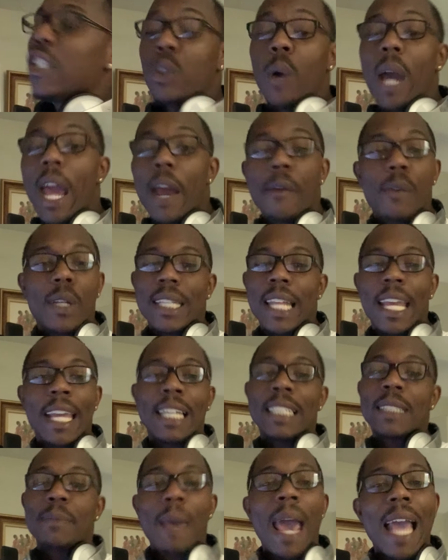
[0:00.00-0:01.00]
so
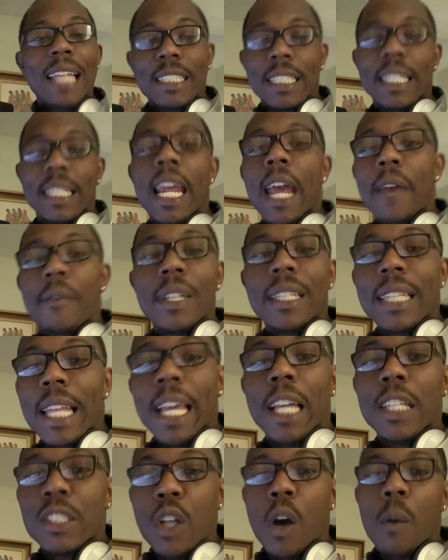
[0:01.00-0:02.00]
everything is matching,
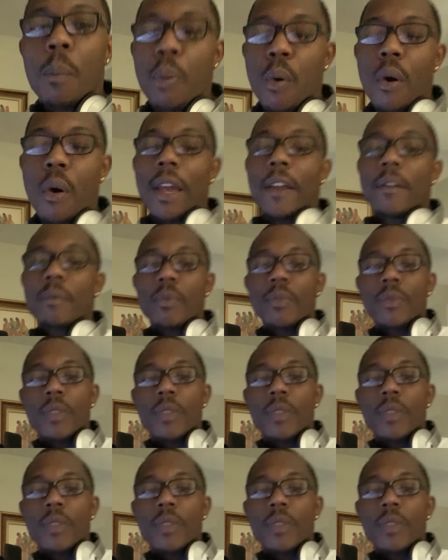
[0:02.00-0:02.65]
everything is on point.